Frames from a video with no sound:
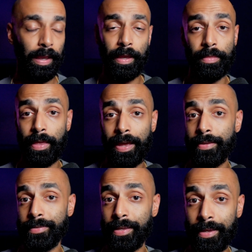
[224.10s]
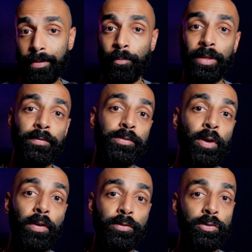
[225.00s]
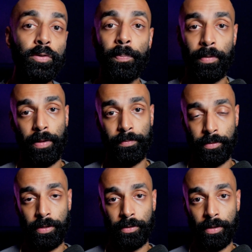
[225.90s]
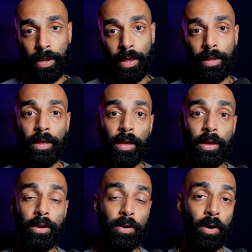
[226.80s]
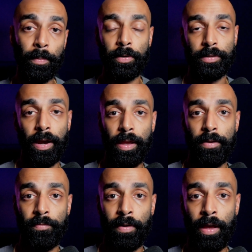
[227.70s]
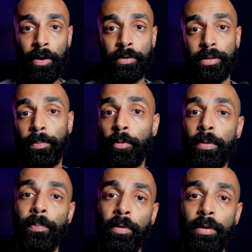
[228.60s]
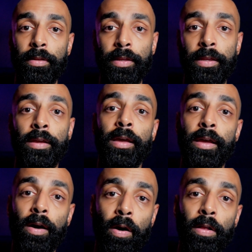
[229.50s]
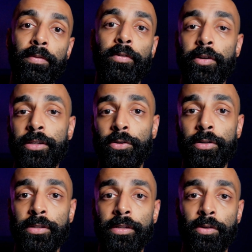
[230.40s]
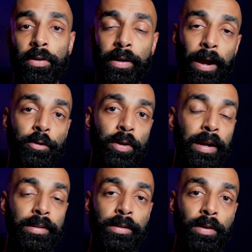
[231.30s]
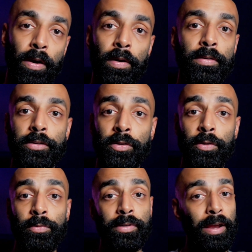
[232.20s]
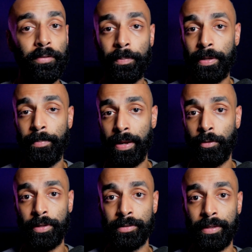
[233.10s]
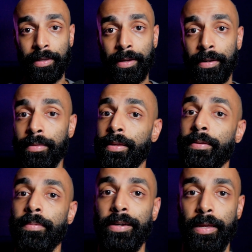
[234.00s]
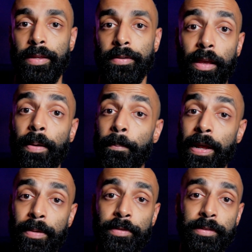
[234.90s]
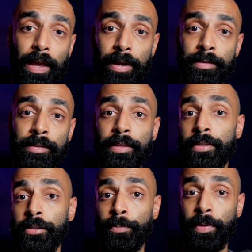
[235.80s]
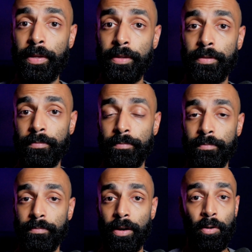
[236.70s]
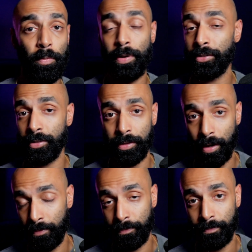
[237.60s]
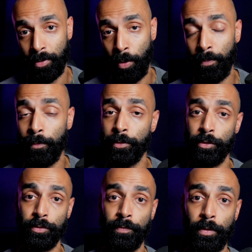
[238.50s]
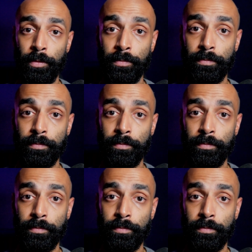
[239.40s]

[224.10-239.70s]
And that is it. We have solved two problems here today. No more .env files, and more importantly, all of your resources are now tracked in code, so you'll never be manually syncing anything again. My name is Dax, and this has been a whole bunch of stuff. Hope it was useful.